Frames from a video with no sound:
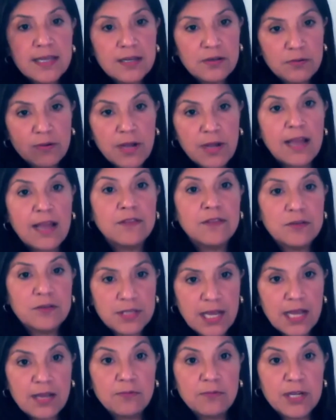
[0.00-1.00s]
and who have those
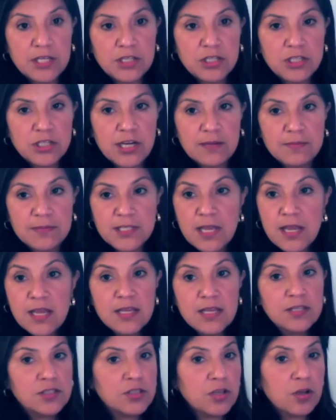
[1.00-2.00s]
high wage jobs.
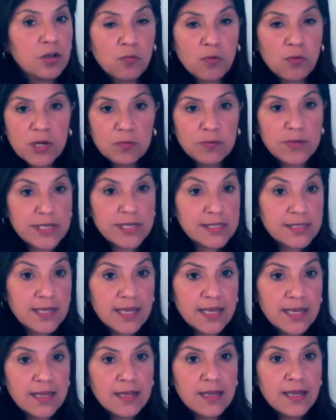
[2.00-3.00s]
So what do we
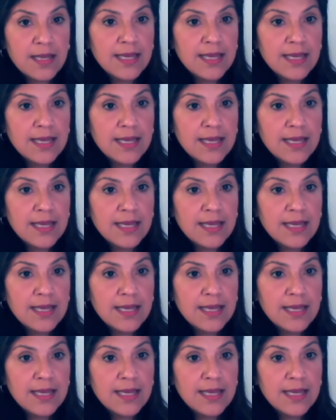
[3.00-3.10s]
say?